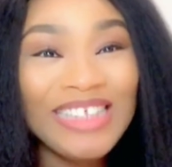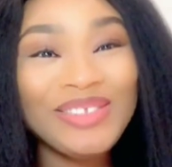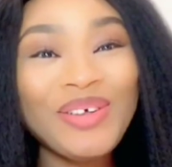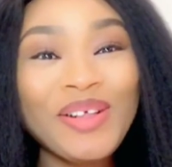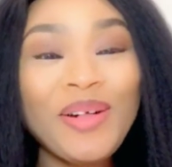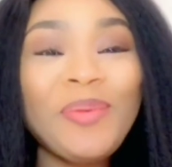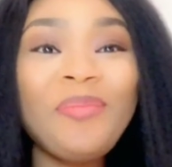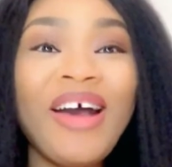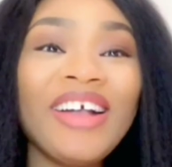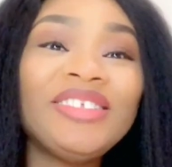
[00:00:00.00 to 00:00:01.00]
welcome
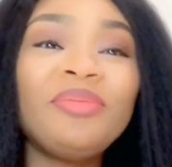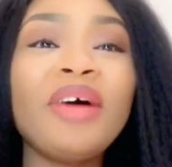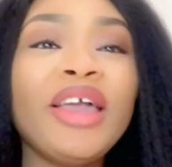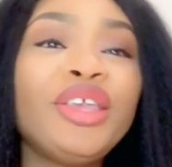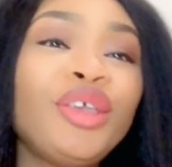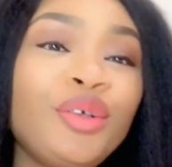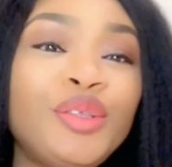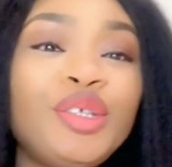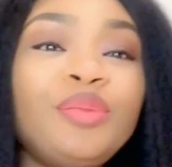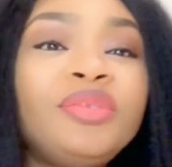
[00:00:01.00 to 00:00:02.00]
back to my
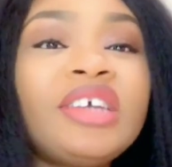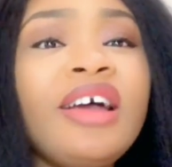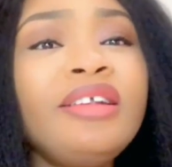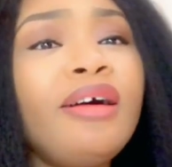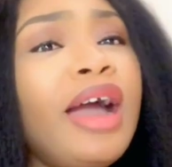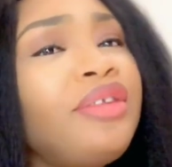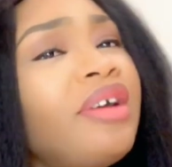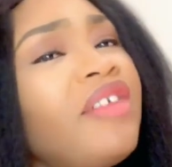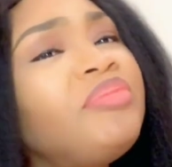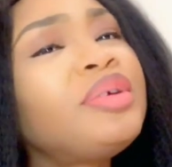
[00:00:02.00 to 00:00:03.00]
YouTube channel. I know
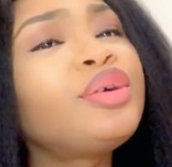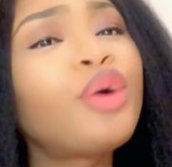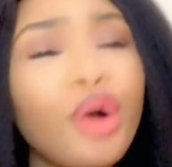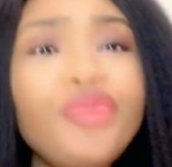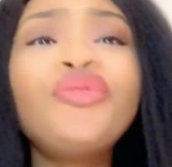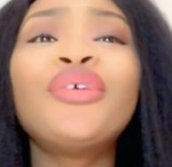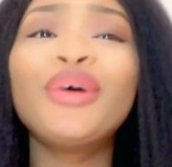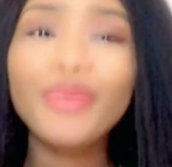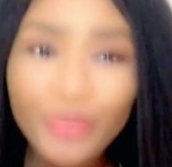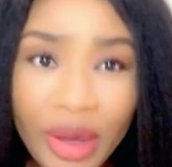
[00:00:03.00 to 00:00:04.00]
I've been gone for a
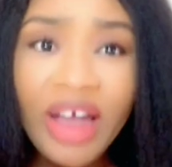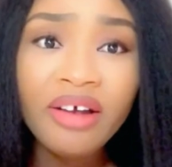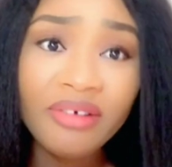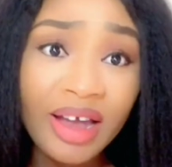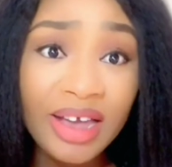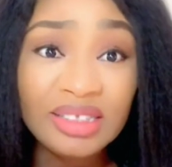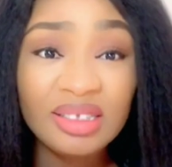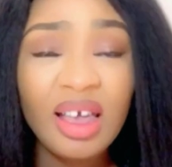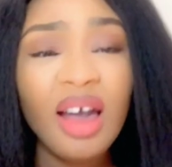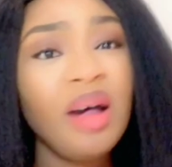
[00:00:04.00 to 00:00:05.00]
while, right?
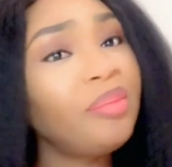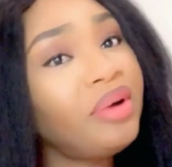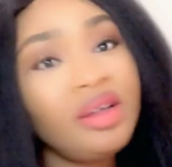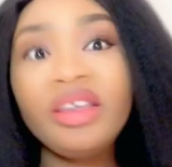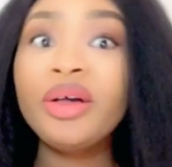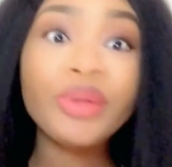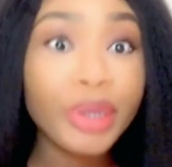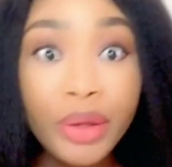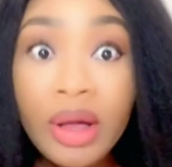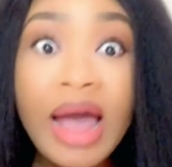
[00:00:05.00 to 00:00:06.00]
But your
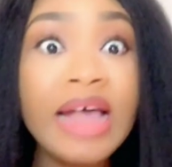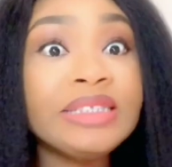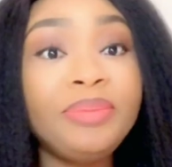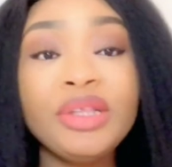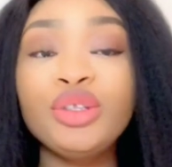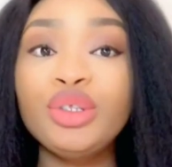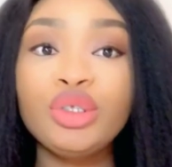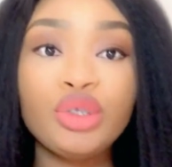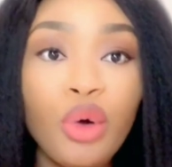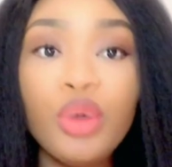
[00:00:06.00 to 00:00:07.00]
girl has been
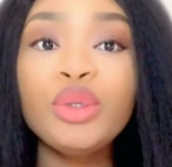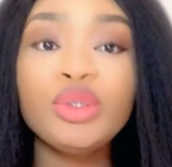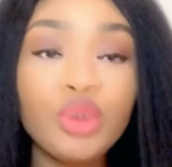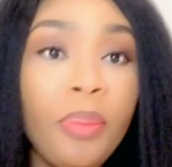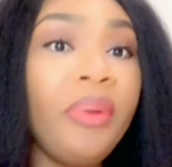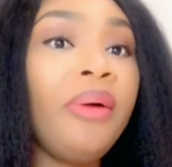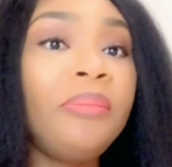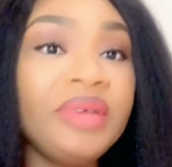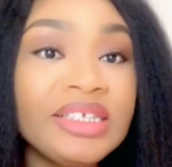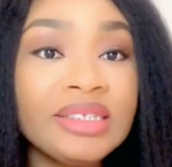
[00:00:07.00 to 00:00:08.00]
so super
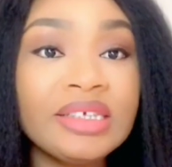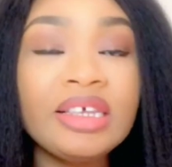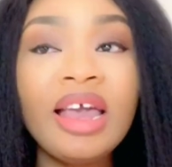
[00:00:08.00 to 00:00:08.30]
busy.